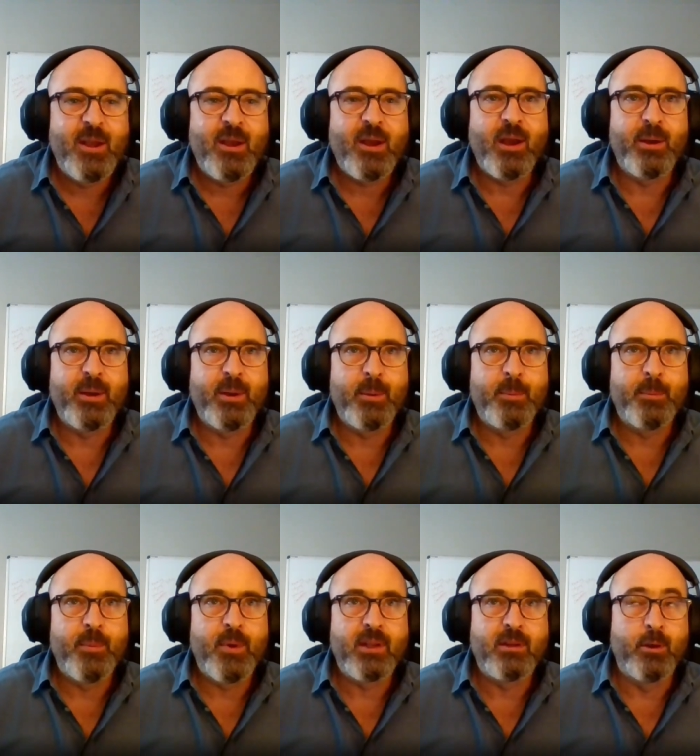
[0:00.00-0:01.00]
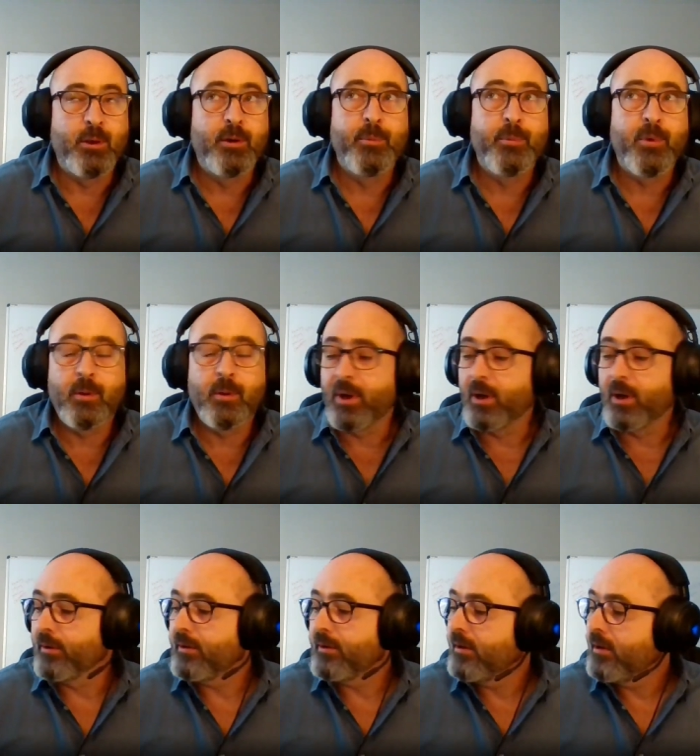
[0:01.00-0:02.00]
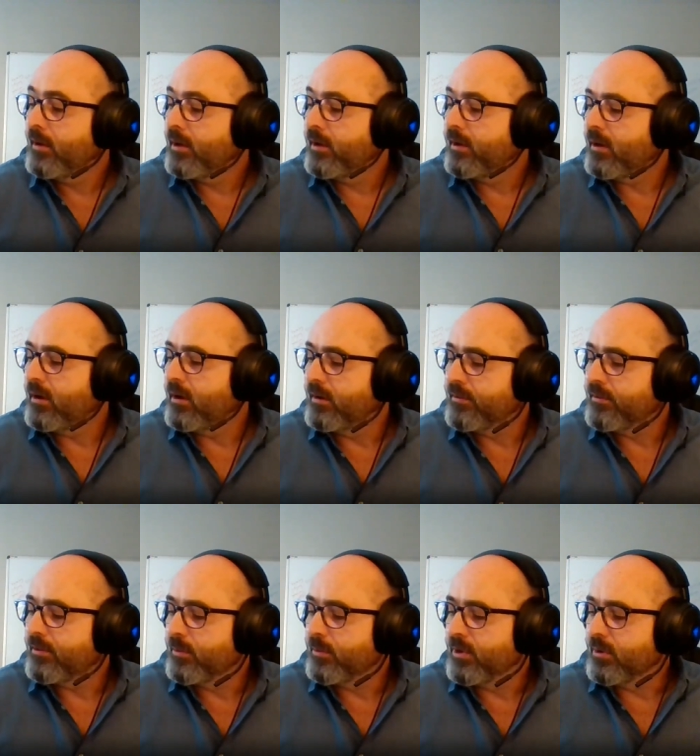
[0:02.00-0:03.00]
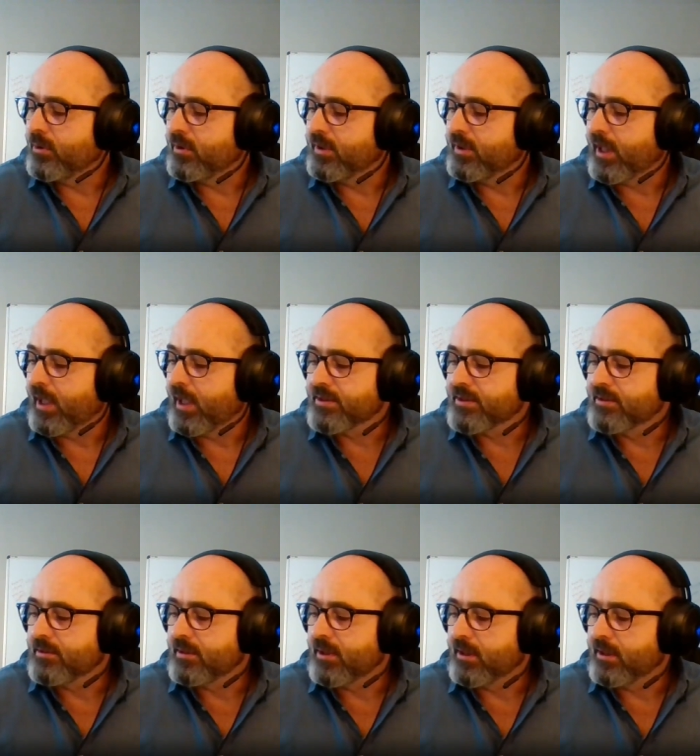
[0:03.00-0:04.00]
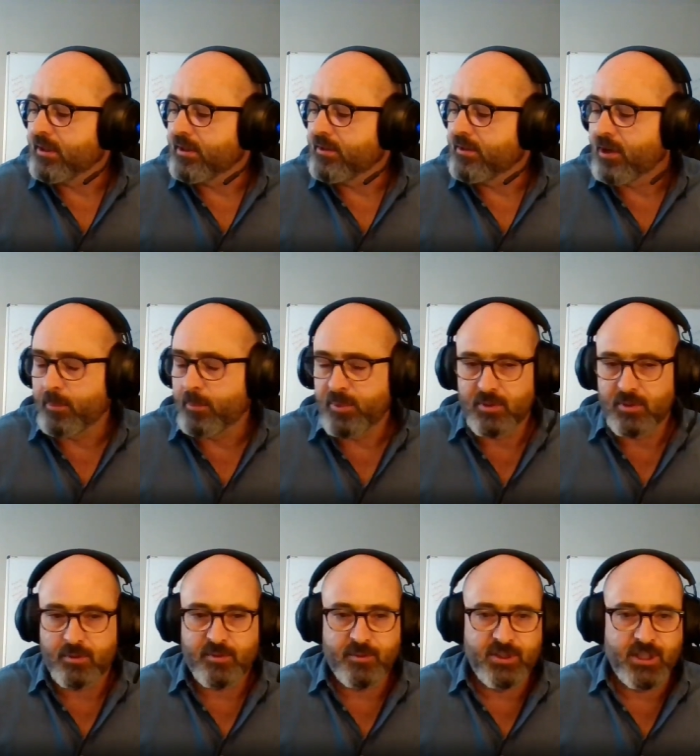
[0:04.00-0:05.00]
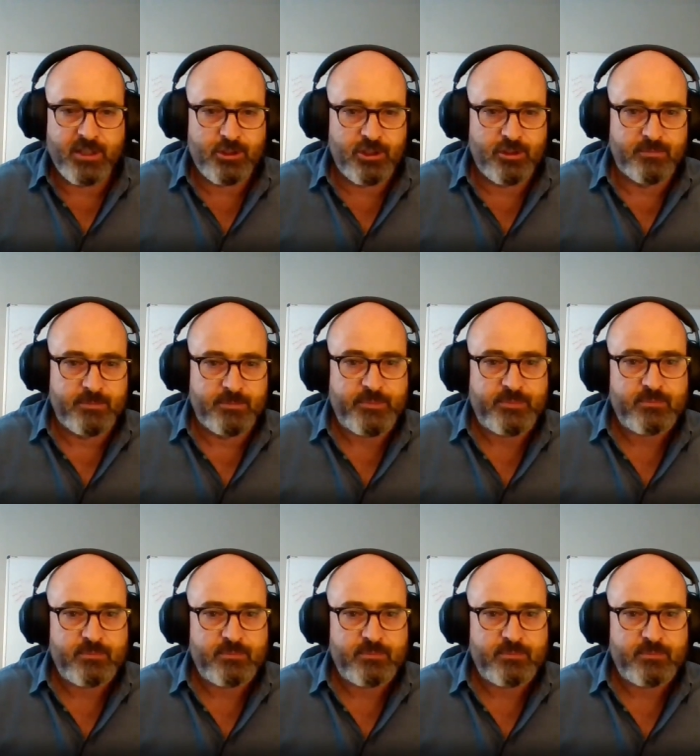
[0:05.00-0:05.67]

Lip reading: And learn more about from you. And that's the topic of connection.